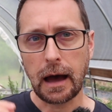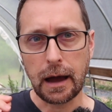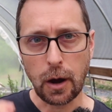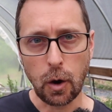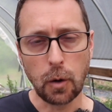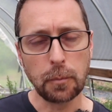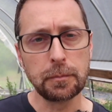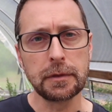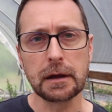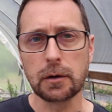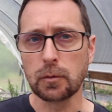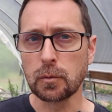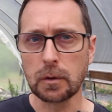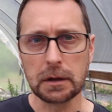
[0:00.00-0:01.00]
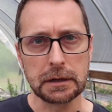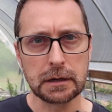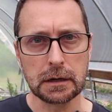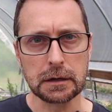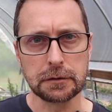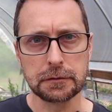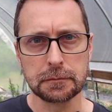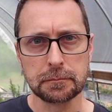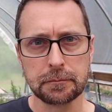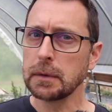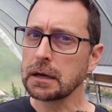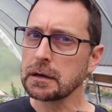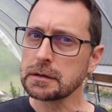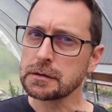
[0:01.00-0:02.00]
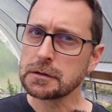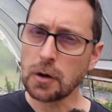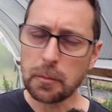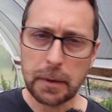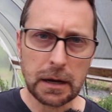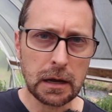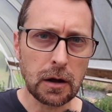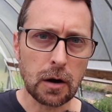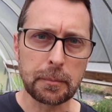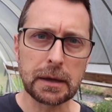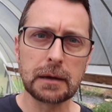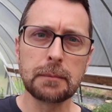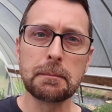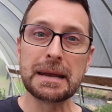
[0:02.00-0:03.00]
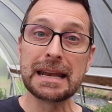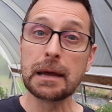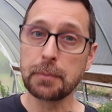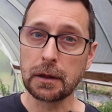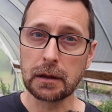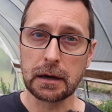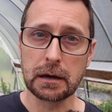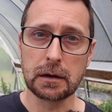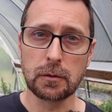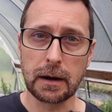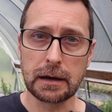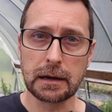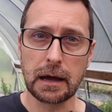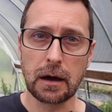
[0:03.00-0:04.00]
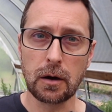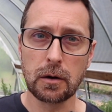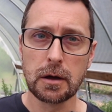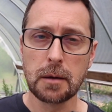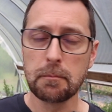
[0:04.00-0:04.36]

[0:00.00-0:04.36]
I hope that it really does. Because so many are being manipulated right now,